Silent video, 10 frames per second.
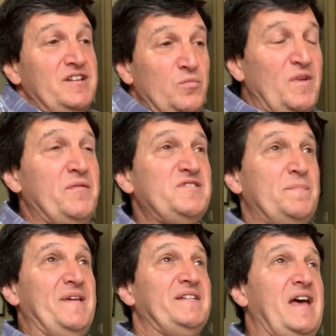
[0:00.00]
did, there was
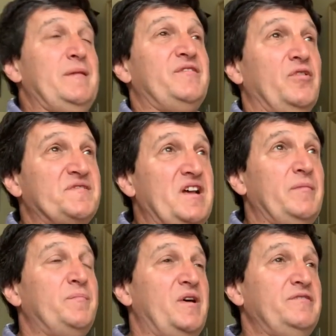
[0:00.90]
a big name involved.
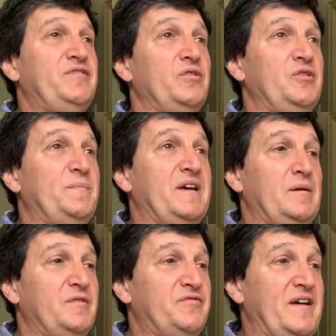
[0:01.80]
Simon Beaufoy, who'd
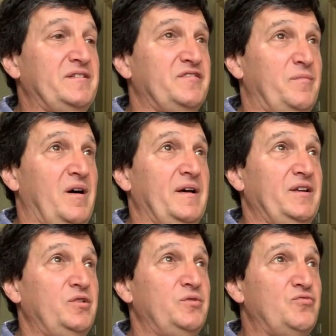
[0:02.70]
become a friend of
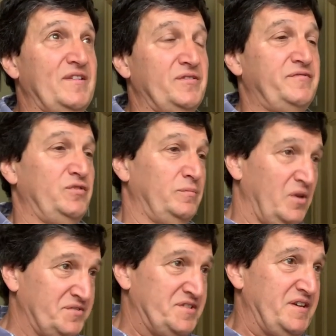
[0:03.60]
mine, who'd written The Full
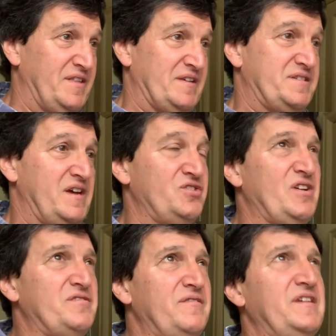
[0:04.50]
Monty at that stage.
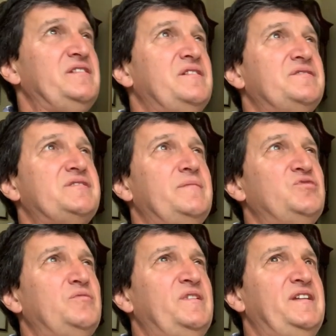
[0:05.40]
I don't think he'd done
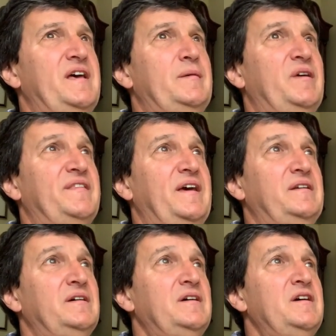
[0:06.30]
Slumdog Millionaire by
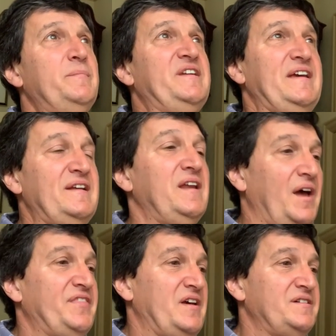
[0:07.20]
then. But he
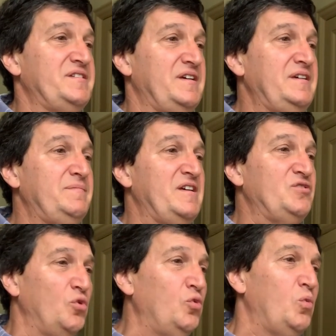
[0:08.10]
liked the idea.
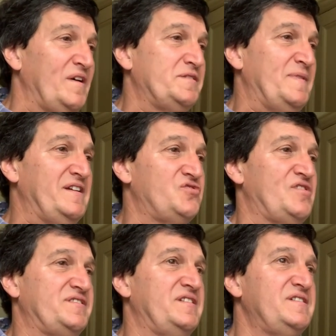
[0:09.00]
He'd always been
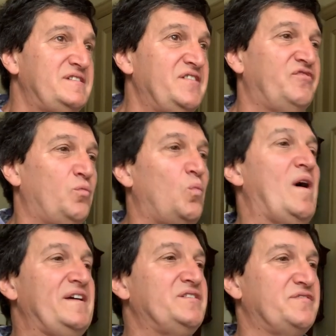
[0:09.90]
interested in different
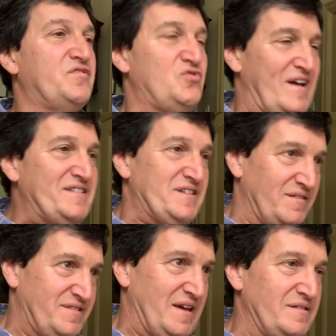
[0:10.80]
ways of
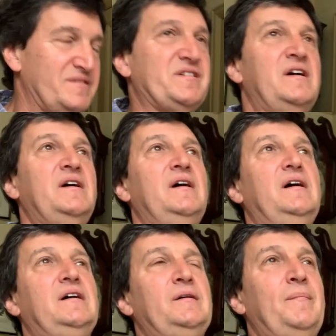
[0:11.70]
creating things.
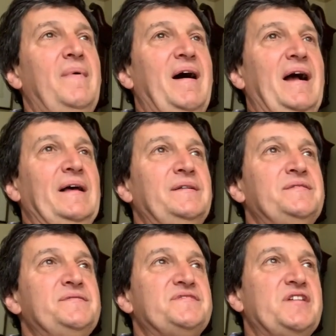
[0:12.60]

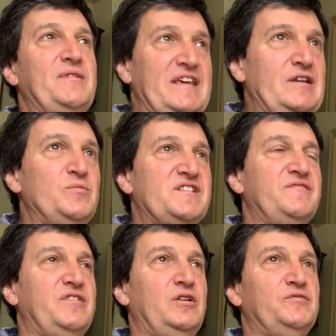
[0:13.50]
And so he was
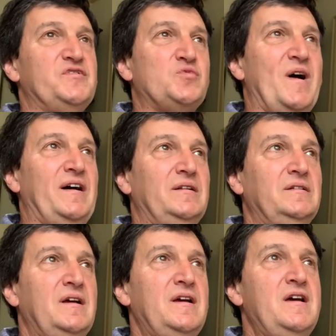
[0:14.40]
involved as well.